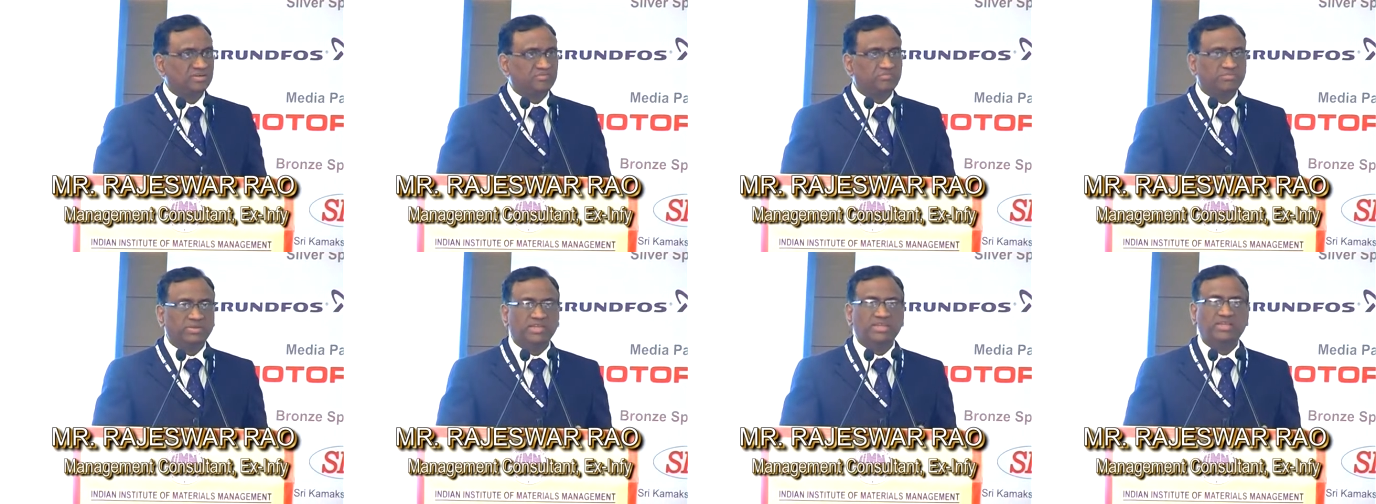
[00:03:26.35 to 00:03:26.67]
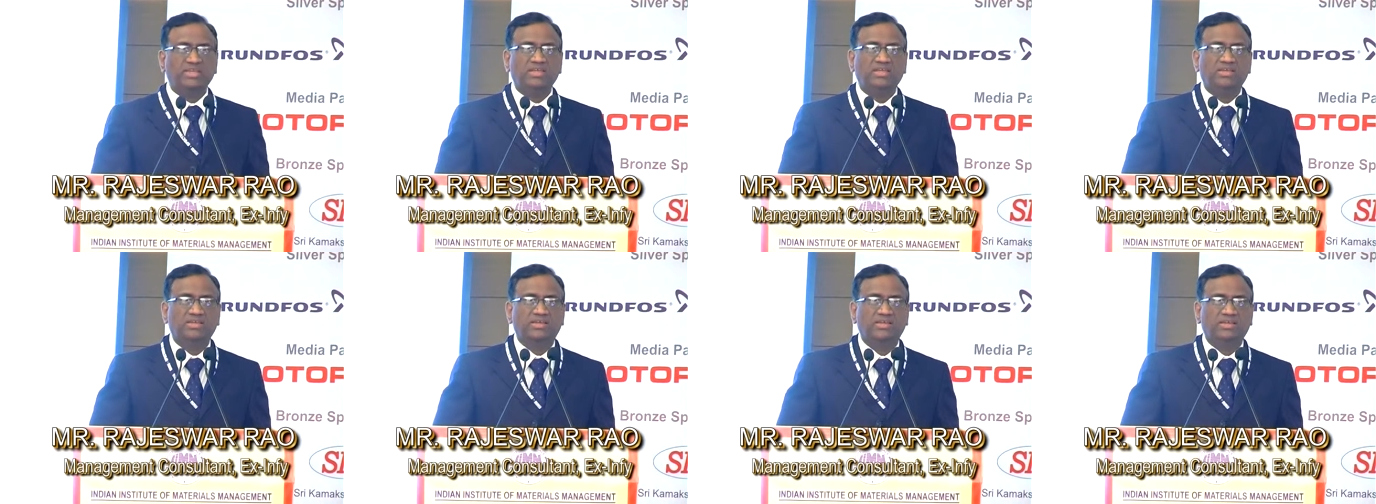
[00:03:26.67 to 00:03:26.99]

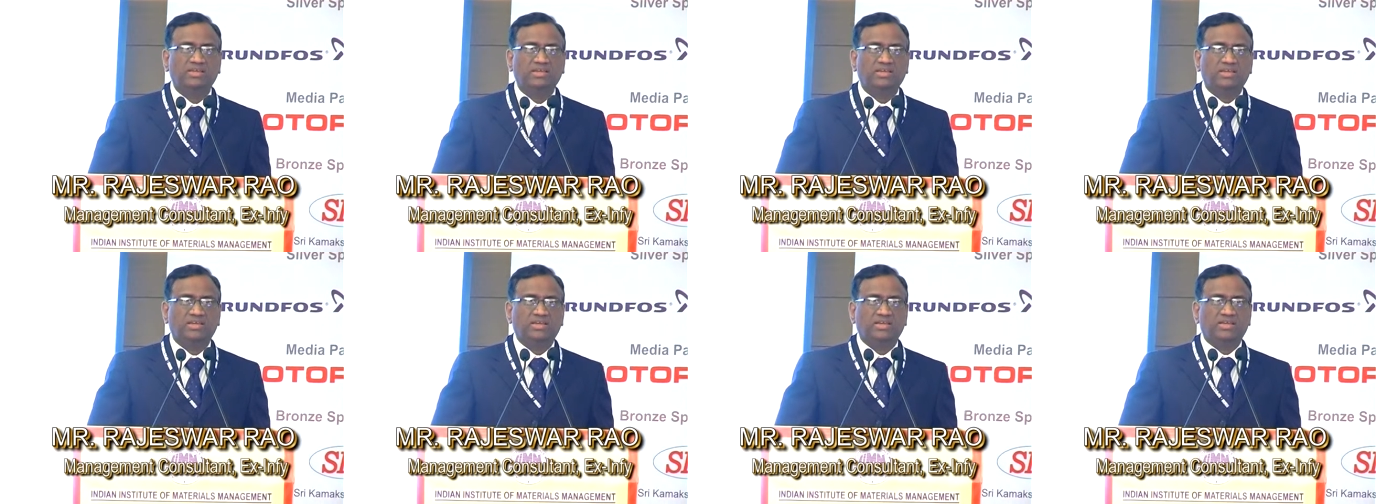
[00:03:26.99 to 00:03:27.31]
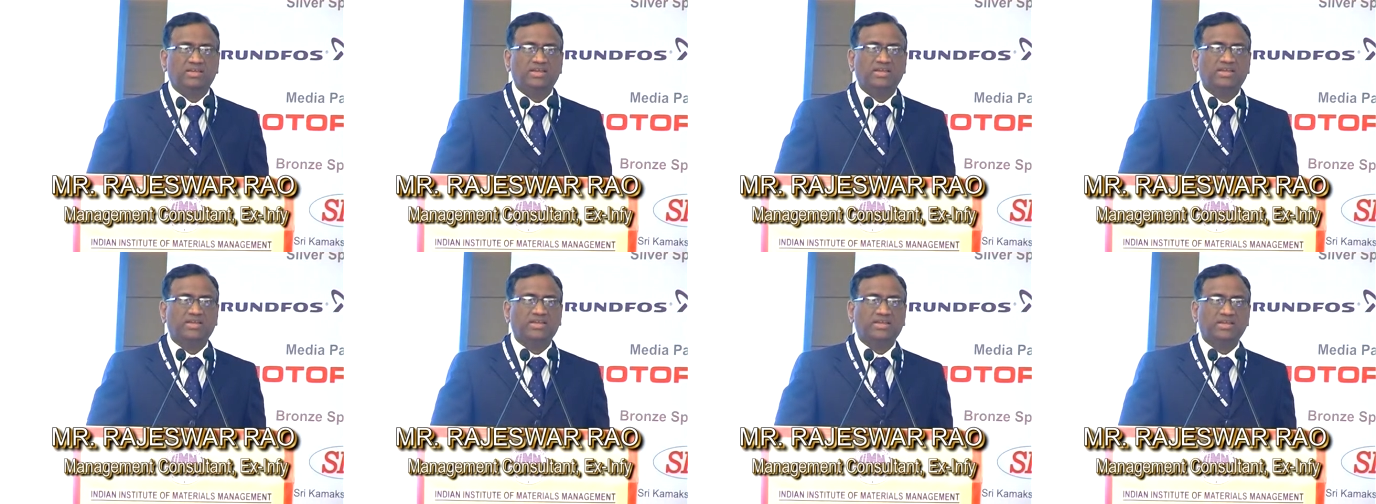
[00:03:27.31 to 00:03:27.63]
B,
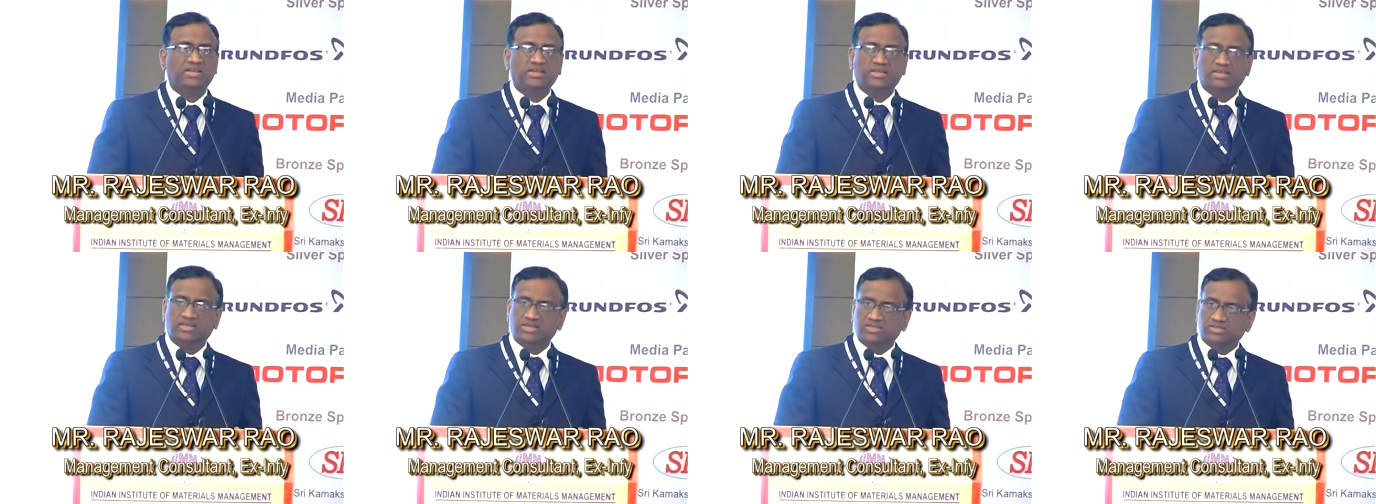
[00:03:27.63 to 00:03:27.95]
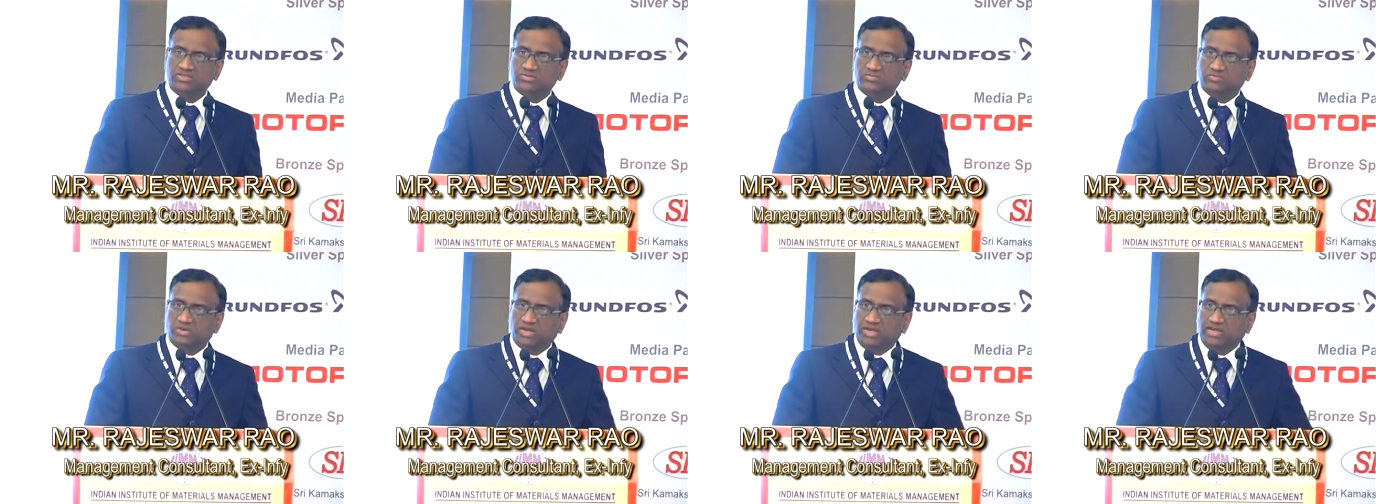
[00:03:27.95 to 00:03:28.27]
it can
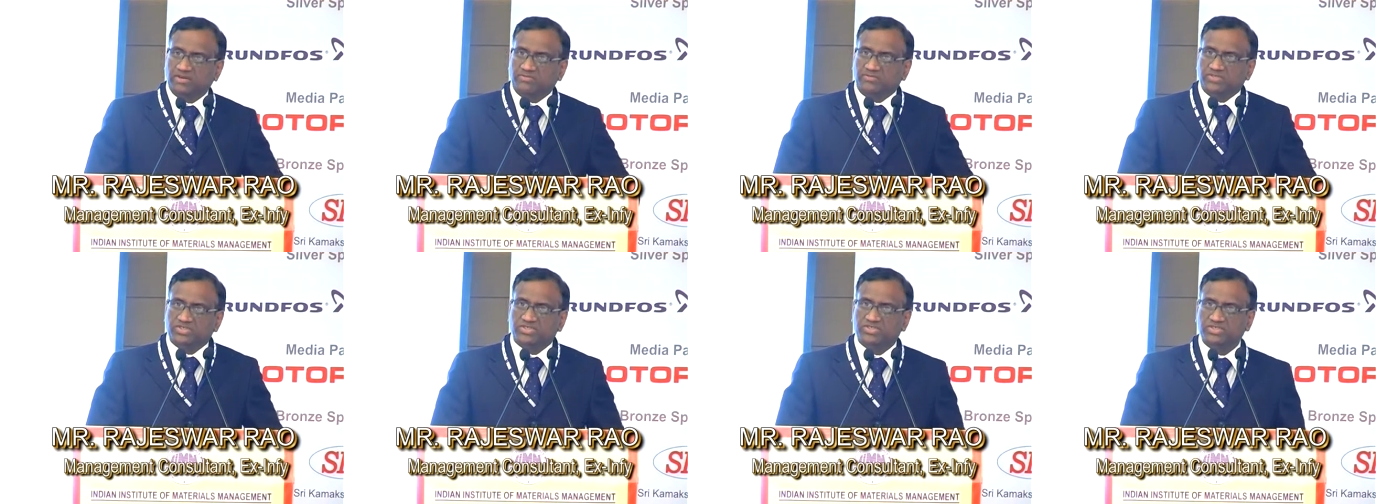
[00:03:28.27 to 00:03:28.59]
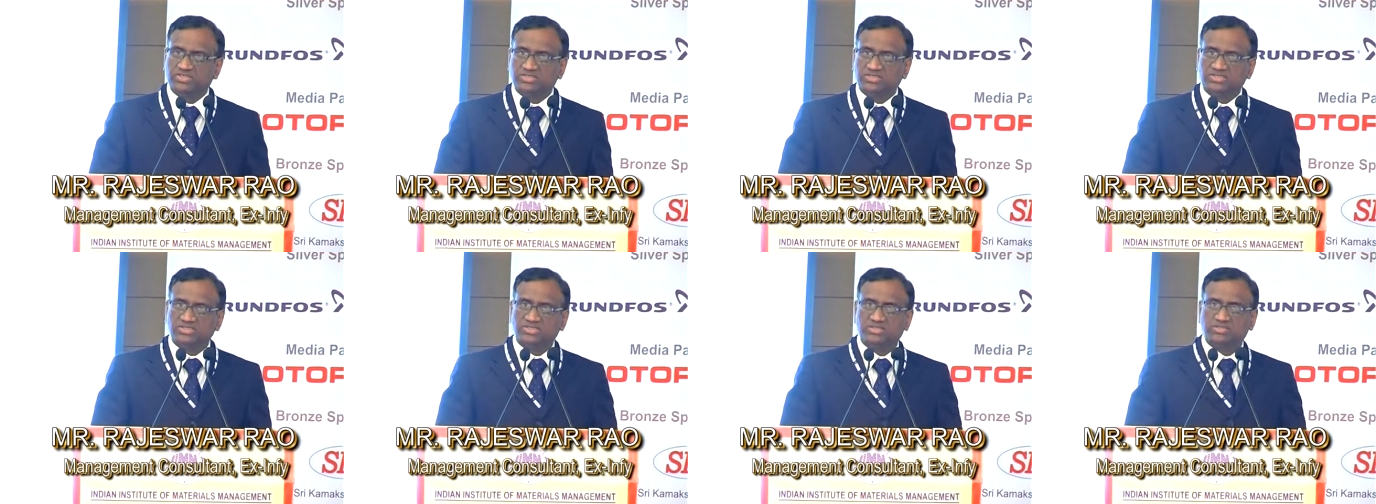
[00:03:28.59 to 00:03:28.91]
increase my
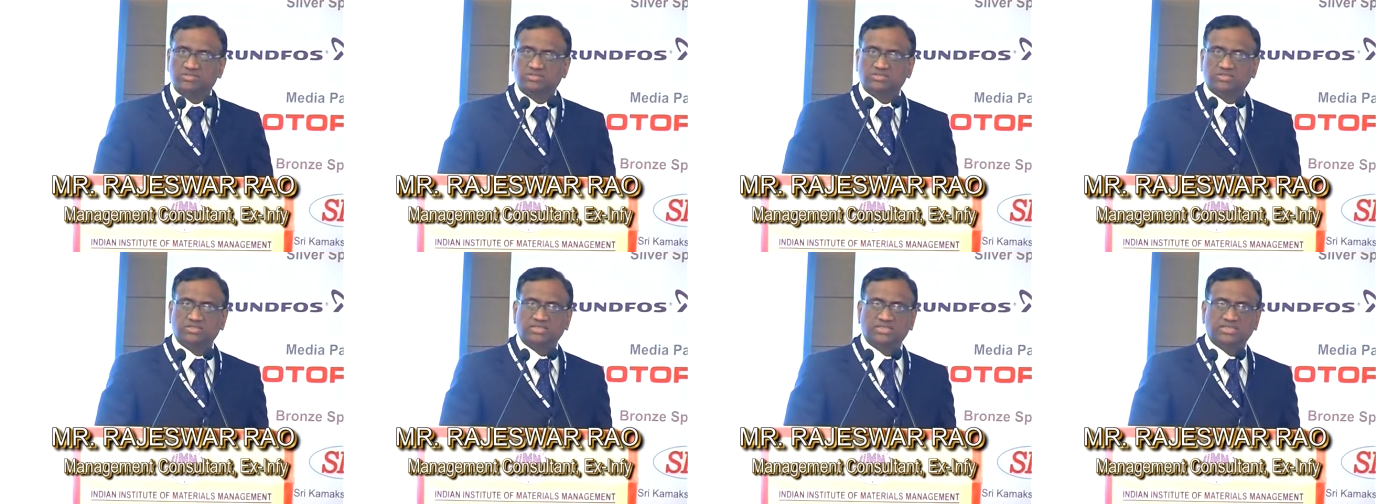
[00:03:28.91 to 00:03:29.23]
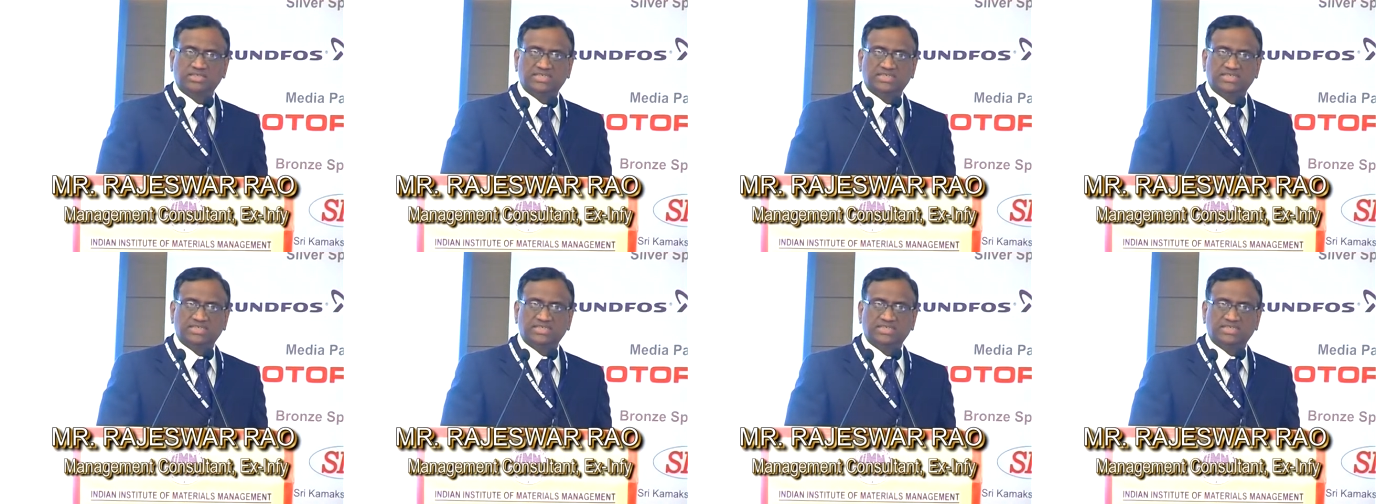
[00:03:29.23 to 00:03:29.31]
efficiencies.